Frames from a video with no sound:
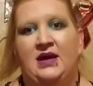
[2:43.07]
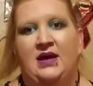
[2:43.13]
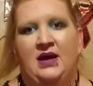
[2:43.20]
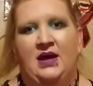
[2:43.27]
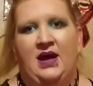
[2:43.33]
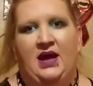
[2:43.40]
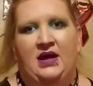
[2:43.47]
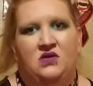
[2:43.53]

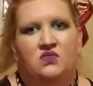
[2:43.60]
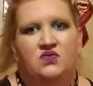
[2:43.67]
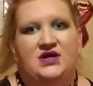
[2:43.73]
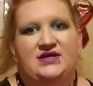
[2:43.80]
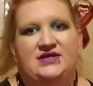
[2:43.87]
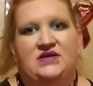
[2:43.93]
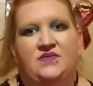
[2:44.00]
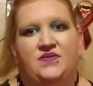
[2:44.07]
And the
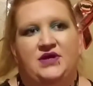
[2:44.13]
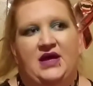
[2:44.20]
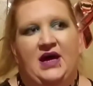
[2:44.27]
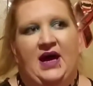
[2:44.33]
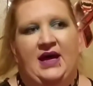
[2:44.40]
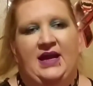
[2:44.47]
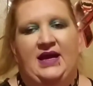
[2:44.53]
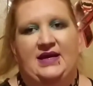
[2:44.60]
reason for
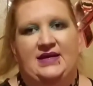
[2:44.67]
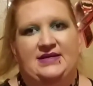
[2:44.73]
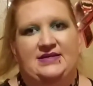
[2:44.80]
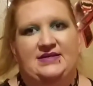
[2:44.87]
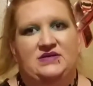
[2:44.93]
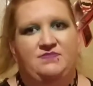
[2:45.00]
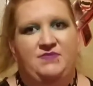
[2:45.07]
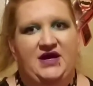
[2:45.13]
that is
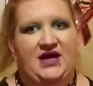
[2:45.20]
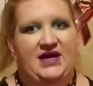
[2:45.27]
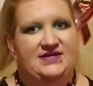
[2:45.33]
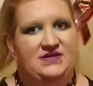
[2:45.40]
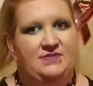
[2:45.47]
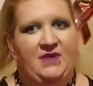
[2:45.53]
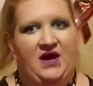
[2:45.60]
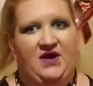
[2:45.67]
because of
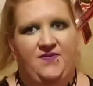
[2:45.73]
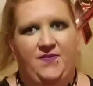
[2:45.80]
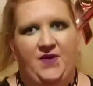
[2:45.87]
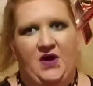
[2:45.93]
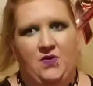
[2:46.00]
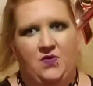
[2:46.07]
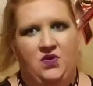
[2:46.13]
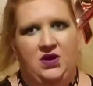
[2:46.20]
my
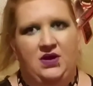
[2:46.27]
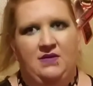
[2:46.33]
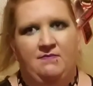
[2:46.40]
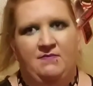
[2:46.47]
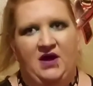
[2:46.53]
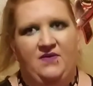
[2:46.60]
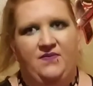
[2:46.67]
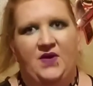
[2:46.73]
phone.
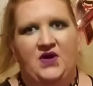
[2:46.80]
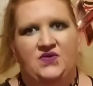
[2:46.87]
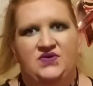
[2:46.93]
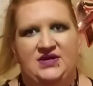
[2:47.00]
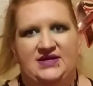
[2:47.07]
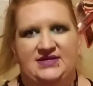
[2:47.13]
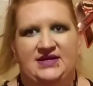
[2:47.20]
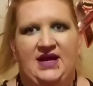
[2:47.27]
My phone
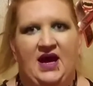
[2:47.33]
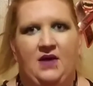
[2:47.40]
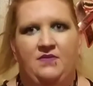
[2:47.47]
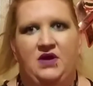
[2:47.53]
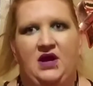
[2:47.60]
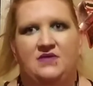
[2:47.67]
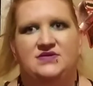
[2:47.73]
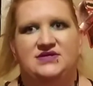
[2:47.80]
doesn't have
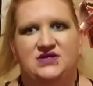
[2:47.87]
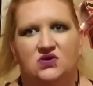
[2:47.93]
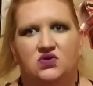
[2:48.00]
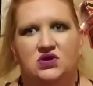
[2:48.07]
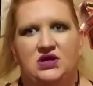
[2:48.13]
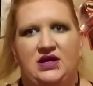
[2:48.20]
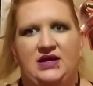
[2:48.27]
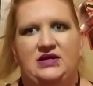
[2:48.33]
enough
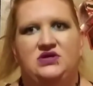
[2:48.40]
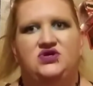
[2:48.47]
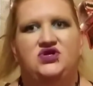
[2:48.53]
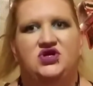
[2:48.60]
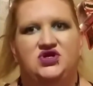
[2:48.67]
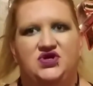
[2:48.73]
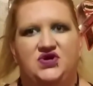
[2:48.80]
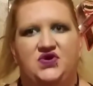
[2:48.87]
storage to
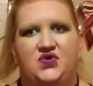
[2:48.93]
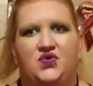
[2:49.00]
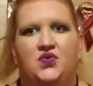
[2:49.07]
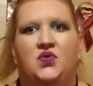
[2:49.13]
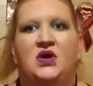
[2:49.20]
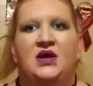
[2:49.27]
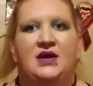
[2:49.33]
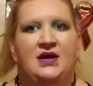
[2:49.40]
do
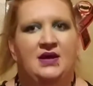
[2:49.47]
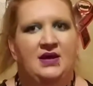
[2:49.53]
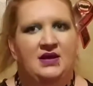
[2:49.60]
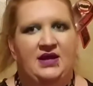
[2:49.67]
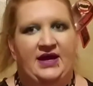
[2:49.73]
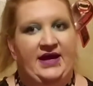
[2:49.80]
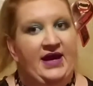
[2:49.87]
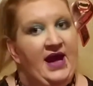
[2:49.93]

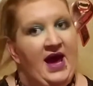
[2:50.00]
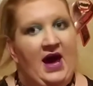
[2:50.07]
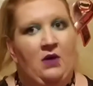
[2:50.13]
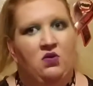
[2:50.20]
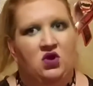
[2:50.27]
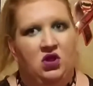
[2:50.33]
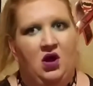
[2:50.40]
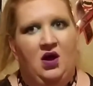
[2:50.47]
like an
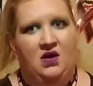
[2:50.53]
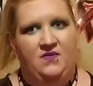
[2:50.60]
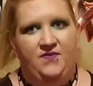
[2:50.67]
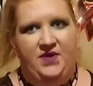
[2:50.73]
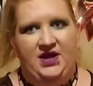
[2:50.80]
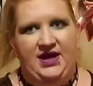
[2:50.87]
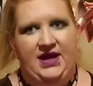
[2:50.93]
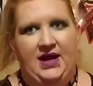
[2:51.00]
hour long
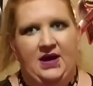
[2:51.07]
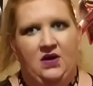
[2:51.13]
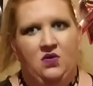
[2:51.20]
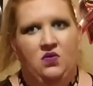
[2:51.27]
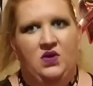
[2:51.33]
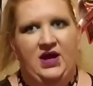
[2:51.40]
video.